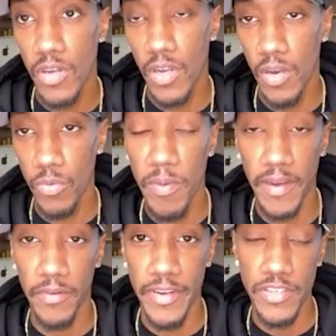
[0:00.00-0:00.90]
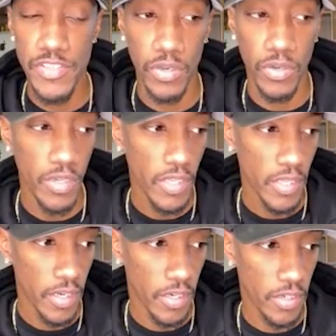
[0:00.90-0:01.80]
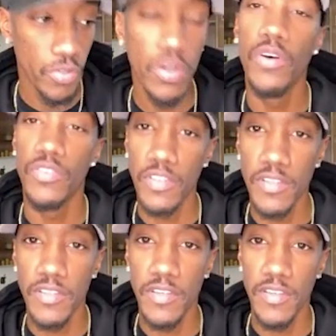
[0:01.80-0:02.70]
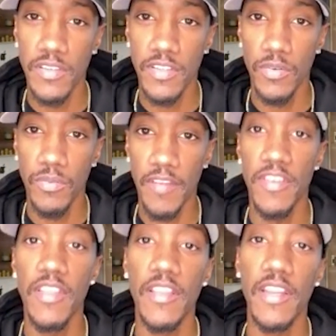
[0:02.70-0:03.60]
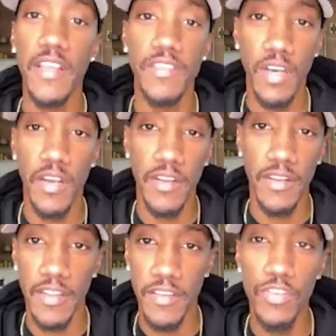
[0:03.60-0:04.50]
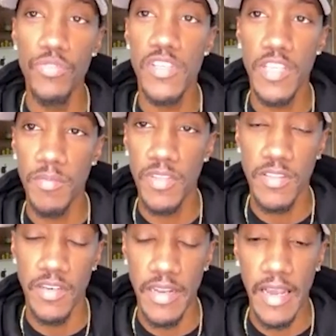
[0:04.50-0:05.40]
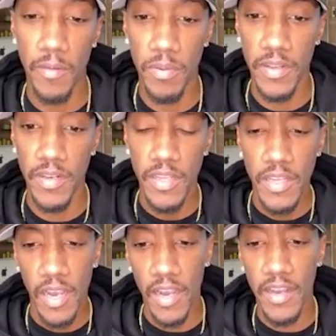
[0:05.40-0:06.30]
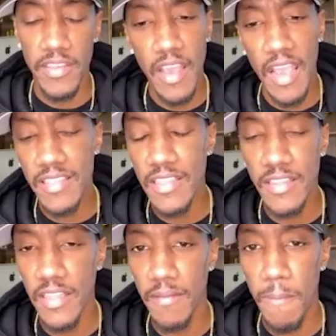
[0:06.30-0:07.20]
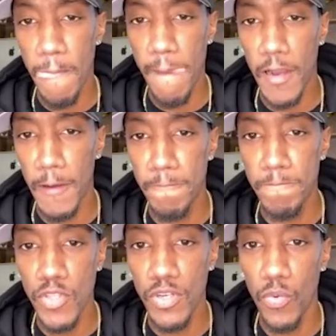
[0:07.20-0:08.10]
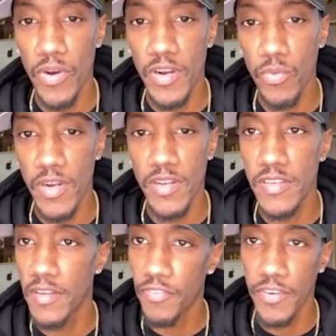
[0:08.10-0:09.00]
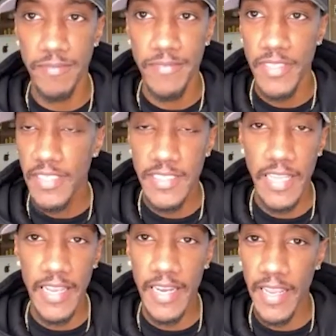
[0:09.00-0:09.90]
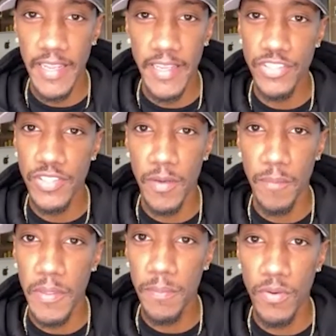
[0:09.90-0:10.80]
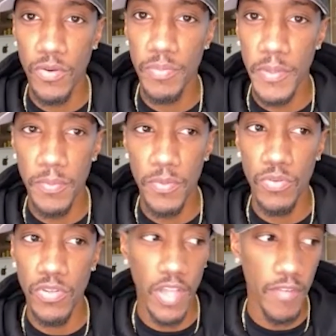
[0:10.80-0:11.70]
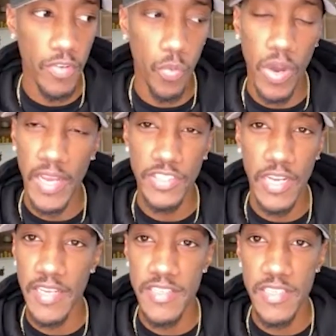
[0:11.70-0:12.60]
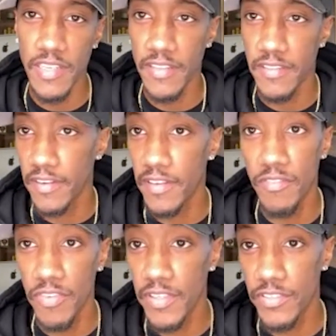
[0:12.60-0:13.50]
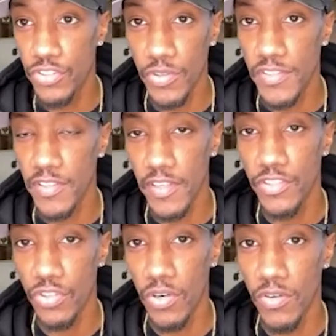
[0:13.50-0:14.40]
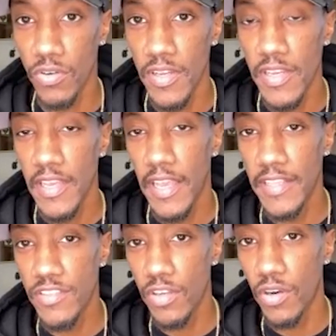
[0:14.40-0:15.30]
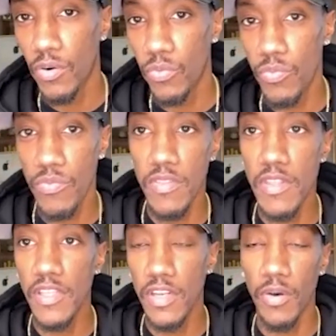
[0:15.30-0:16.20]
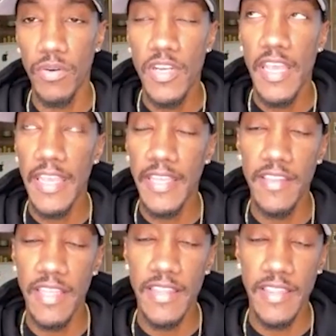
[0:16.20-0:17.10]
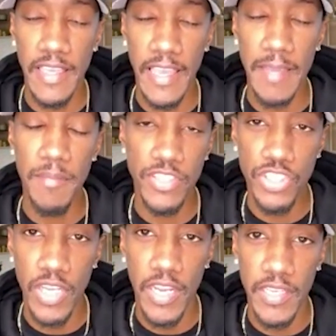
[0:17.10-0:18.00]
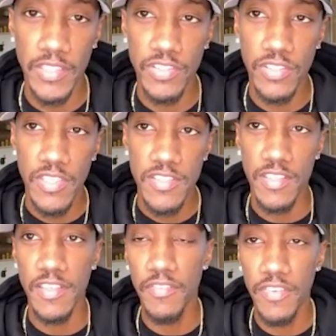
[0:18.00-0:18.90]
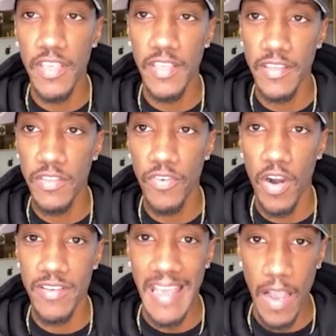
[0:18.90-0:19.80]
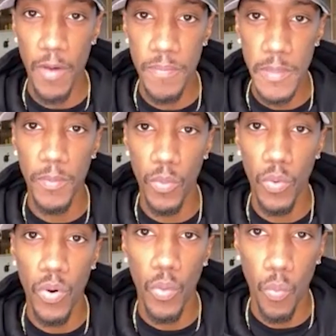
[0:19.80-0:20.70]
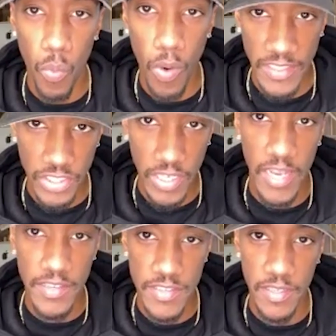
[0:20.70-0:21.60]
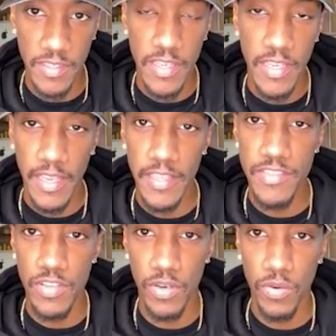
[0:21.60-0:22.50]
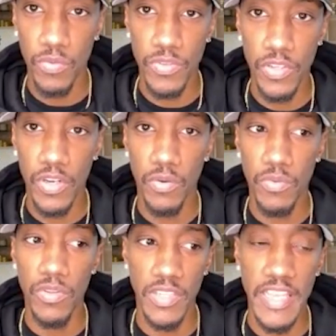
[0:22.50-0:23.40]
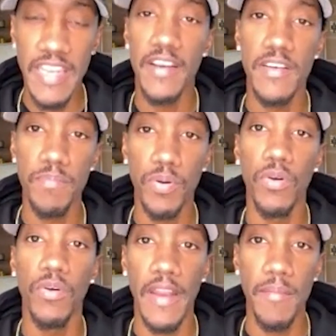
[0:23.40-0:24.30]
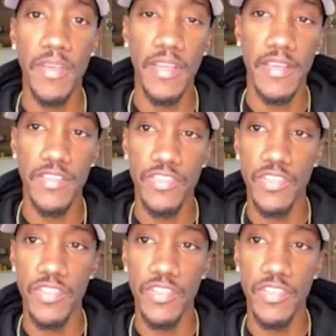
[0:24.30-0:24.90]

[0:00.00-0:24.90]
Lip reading: with my career. So kudos to everything that he's done and the new team that's there now. But I think that we're in a different day and age. People love to watch content at their convenience, choice, and control. And so the game has changed significantly as far as how people watch content. And so, linear programming is